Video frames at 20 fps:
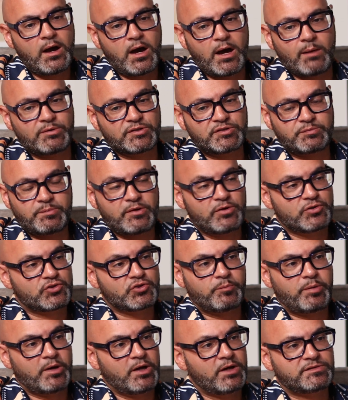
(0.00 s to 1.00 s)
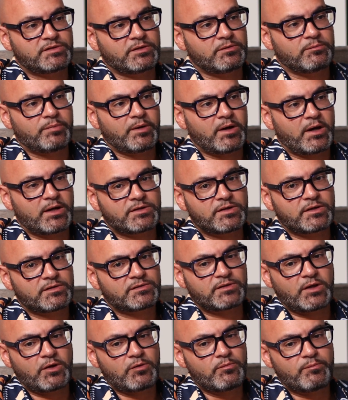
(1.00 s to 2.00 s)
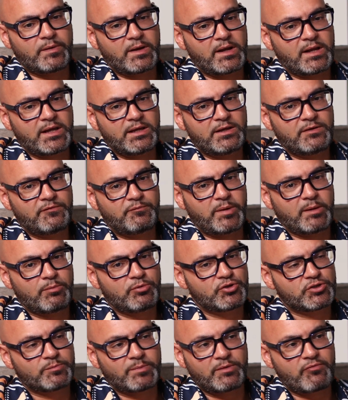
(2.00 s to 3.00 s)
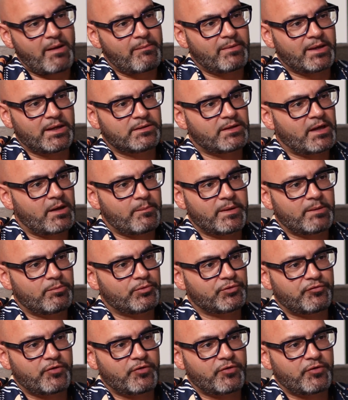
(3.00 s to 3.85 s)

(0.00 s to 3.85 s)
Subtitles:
I'm a spiritual person, but I just don't believe people should be ramming it down people's